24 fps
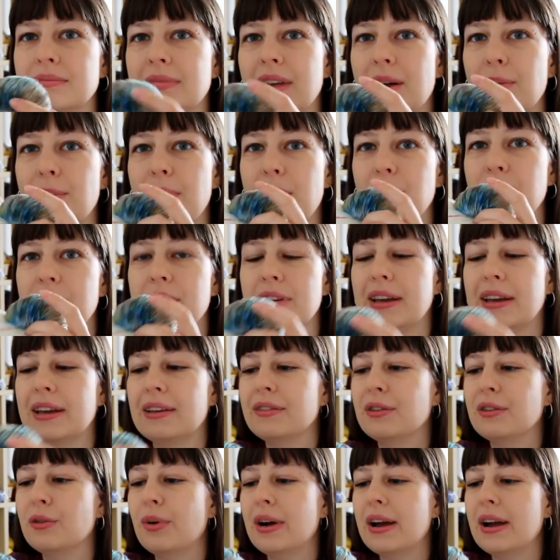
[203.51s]
about the
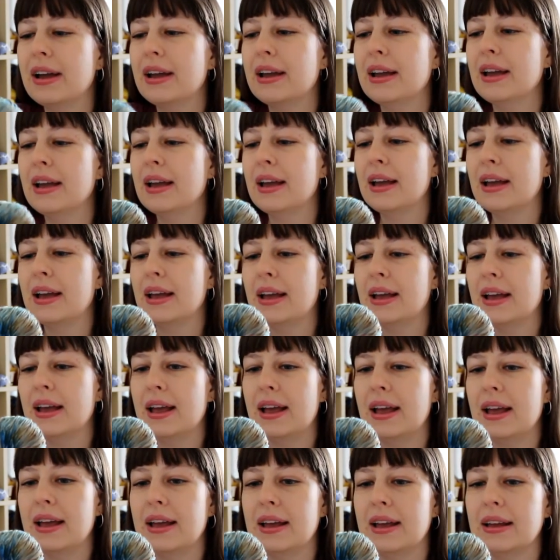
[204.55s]
giveaway
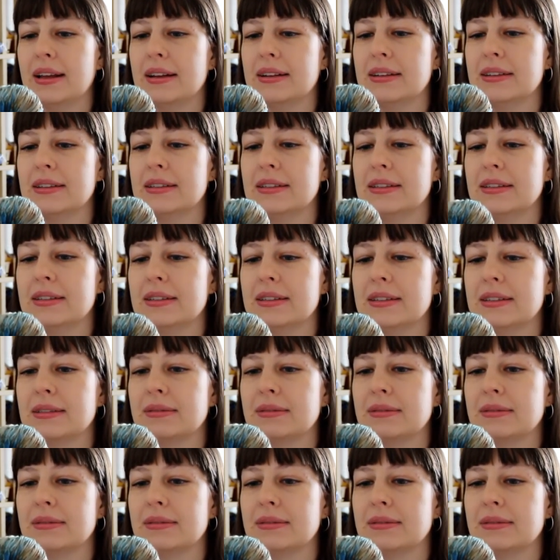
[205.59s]
and